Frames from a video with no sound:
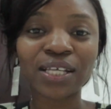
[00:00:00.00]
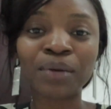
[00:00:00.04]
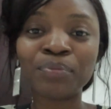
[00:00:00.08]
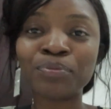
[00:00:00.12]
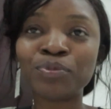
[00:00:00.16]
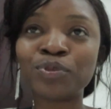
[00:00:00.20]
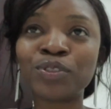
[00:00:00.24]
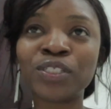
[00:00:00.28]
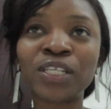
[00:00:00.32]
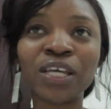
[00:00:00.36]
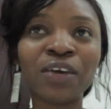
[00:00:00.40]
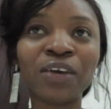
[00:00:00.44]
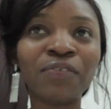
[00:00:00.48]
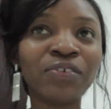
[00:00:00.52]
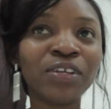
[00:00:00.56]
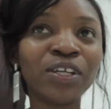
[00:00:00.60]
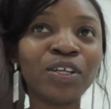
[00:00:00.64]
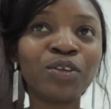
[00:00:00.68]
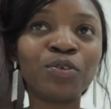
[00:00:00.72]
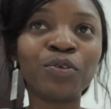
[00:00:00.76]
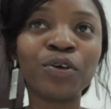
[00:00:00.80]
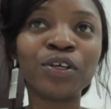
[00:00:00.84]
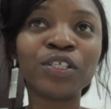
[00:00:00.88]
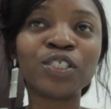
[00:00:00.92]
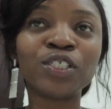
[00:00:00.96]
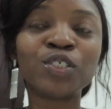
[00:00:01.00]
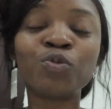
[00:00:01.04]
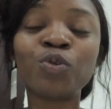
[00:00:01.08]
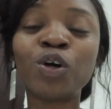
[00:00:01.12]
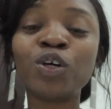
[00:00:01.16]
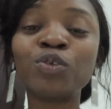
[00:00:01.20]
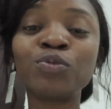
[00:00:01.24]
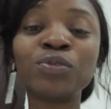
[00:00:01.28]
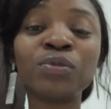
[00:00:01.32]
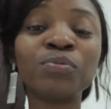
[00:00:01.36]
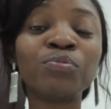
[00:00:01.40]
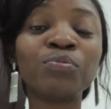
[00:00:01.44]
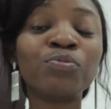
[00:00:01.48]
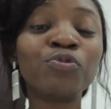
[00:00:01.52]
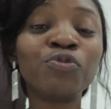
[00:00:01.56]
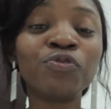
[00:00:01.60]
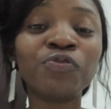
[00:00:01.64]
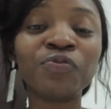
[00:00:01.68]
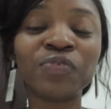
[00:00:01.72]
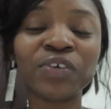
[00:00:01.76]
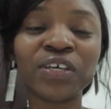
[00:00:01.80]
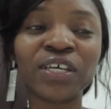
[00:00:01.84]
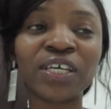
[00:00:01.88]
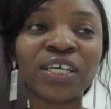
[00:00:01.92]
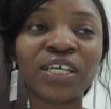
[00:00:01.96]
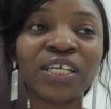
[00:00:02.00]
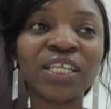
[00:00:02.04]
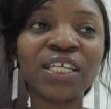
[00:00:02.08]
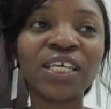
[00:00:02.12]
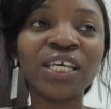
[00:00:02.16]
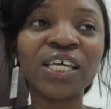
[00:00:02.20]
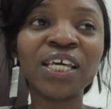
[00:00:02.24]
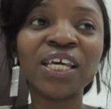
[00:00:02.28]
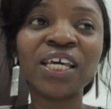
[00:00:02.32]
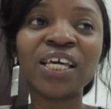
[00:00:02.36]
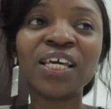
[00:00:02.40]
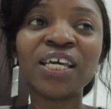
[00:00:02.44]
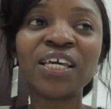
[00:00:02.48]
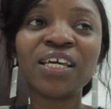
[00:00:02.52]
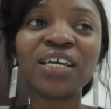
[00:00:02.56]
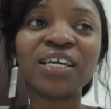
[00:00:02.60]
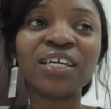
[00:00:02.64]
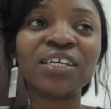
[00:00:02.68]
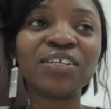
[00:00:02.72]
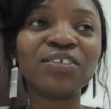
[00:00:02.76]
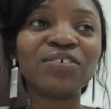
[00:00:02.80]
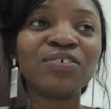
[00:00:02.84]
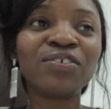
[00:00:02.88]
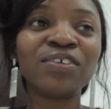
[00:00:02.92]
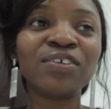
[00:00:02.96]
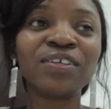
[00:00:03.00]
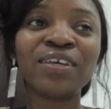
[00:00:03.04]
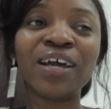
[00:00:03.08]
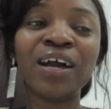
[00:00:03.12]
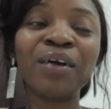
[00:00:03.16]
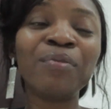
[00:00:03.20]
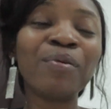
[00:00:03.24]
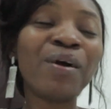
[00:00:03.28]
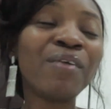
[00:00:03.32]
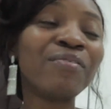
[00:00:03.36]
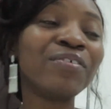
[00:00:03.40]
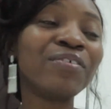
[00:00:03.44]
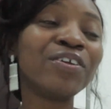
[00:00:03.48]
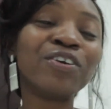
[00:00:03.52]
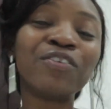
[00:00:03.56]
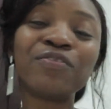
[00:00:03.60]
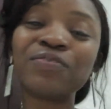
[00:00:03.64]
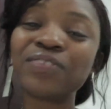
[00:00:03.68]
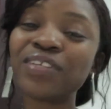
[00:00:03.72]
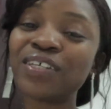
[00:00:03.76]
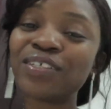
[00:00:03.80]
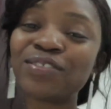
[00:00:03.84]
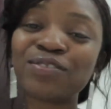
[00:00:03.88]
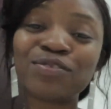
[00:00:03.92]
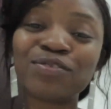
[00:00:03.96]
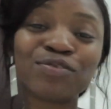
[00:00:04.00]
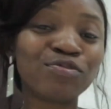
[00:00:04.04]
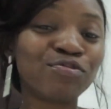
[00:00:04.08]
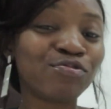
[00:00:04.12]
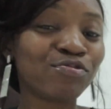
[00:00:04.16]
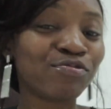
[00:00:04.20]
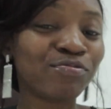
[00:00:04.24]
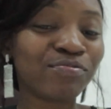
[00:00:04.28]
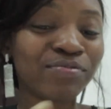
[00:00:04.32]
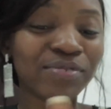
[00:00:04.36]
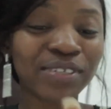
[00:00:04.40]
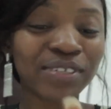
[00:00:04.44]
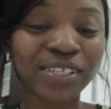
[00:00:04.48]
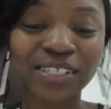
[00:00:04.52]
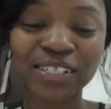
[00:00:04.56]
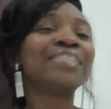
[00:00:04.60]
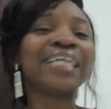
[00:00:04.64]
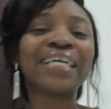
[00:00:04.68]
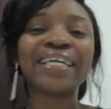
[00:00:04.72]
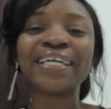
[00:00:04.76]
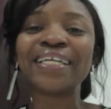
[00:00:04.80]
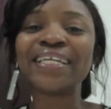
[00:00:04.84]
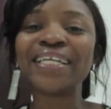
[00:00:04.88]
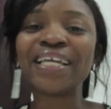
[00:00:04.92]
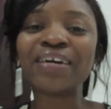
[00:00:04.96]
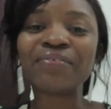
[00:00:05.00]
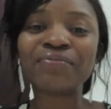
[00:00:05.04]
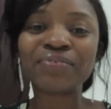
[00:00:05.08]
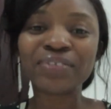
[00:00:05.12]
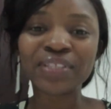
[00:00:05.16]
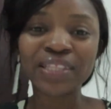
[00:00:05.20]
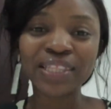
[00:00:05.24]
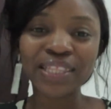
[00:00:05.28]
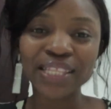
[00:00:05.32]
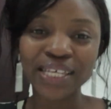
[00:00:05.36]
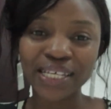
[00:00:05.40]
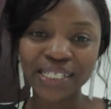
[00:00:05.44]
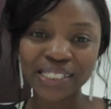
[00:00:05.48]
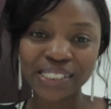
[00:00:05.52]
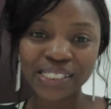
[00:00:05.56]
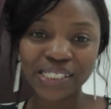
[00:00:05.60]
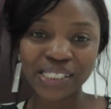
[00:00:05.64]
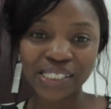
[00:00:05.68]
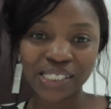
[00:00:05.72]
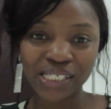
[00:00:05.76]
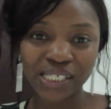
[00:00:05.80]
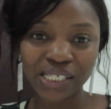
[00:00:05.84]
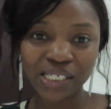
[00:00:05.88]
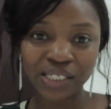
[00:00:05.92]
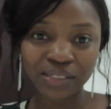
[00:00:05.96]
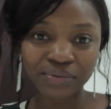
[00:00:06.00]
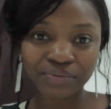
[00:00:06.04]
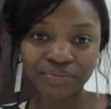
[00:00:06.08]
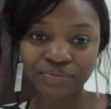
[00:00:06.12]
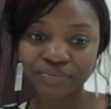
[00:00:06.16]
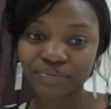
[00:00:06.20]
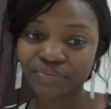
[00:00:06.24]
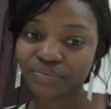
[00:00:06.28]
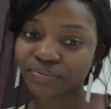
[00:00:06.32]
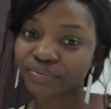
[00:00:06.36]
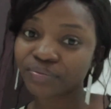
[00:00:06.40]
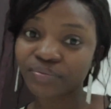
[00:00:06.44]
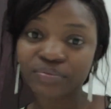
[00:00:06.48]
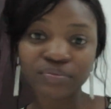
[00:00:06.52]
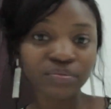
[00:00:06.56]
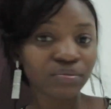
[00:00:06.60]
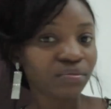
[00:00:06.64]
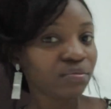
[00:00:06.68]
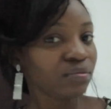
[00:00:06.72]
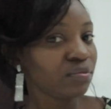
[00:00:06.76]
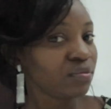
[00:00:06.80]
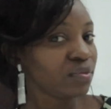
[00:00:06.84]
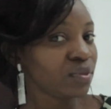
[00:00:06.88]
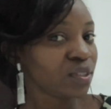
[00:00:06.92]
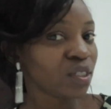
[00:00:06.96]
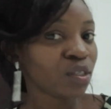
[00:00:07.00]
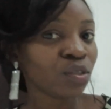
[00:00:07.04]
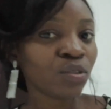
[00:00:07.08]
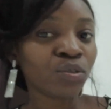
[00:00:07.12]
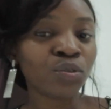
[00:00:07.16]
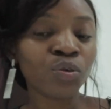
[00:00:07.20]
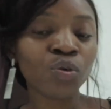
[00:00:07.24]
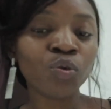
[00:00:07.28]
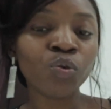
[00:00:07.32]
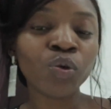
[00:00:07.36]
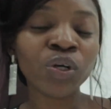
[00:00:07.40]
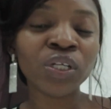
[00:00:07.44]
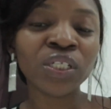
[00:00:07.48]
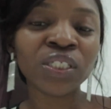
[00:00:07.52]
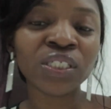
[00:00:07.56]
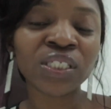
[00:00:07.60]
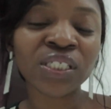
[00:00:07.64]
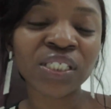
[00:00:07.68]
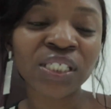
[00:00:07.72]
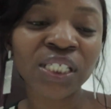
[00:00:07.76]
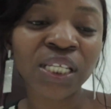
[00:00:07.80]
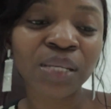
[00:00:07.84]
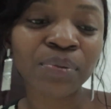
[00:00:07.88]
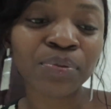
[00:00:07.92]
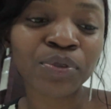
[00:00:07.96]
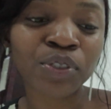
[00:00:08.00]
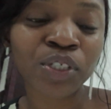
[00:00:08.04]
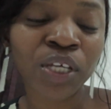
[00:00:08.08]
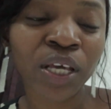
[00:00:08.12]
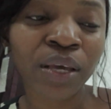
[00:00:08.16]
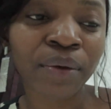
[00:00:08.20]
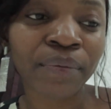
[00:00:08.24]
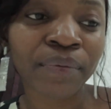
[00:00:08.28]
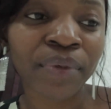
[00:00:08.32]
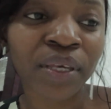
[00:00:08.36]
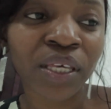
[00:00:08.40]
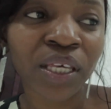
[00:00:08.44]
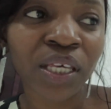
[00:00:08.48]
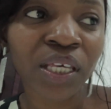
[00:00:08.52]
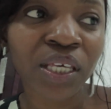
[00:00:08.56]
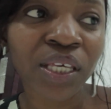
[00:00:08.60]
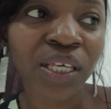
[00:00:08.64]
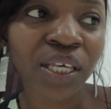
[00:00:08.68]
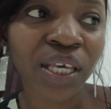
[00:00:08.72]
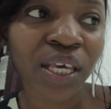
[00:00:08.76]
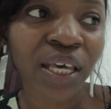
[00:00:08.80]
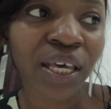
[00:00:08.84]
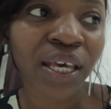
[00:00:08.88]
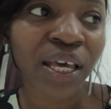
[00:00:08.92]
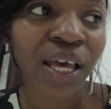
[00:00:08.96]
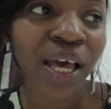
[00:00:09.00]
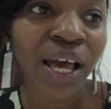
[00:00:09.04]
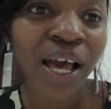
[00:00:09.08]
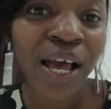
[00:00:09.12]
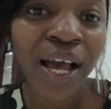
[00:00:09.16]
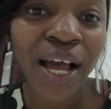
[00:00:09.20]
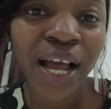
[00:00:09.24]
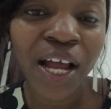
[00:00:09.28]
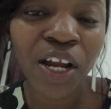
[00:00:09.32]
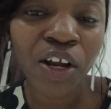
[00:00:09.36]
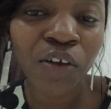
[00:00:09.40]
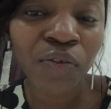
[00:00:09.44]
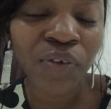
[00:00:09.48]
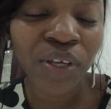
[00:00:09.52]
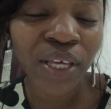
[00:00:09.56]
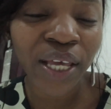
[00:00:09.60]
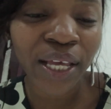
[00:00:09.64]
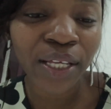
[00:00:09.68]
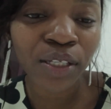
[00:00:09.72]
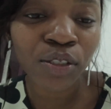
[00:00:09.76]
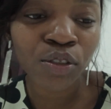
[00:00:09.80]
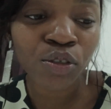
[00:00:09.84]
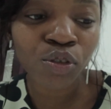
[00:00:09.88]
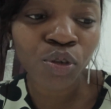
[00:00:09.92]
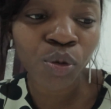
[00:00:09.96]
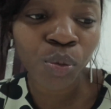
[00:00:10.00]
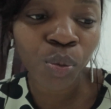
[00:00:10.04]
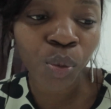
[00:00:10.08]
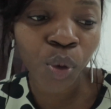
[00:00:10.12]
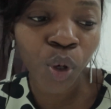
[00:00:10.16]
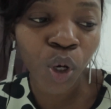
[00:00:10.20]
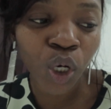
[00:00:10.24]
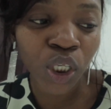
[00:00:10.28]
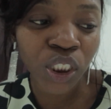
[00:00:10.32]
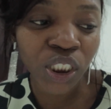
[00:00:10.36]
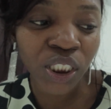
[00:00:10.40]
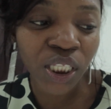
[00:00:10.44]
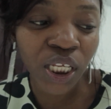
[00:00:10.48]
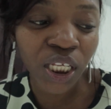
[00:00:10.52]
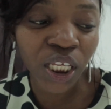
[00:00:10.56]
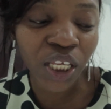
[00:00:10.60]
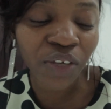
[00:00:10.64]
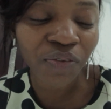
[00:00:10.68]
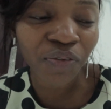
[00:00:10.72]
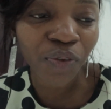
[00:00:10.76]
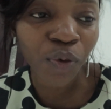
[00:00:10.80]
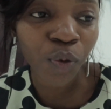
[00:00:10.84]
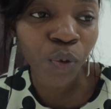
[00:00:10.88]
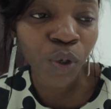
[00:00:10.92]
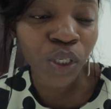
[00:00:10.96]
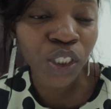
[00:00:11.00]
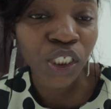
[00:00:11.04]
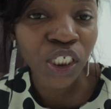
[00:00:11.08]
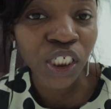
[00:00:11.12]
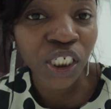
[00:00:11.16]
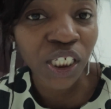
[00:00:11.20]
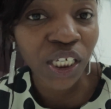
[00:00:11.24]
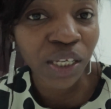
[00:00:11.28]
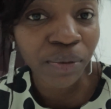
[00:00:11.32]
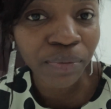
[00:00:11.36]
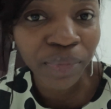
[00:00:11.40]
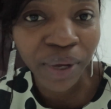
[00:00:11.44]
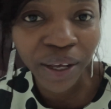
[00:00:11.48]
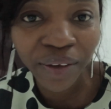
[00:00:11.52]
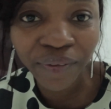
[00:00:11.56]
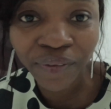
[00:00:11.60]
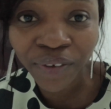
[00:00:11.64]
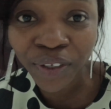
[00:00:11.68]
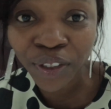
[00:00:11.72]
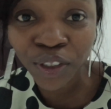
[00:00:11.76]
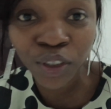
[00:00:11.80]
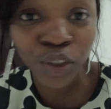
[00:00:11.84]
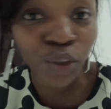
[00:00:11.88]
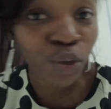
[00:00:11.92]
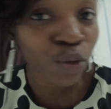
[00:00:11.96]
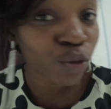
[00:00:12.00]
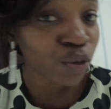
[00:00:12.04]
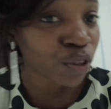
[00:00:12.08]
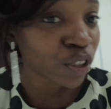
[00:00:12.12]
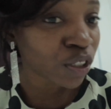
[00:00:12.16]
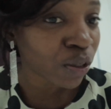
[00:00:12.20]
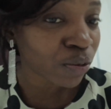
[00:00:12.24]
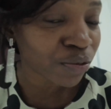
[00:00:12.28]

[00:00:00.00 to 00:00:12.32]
I'm definitely going to. Once we move in, I have a lot of things to do, man. 11:30. So one sleep, you get me? Yeah. I love you guys so much. Thank you for watching my videos.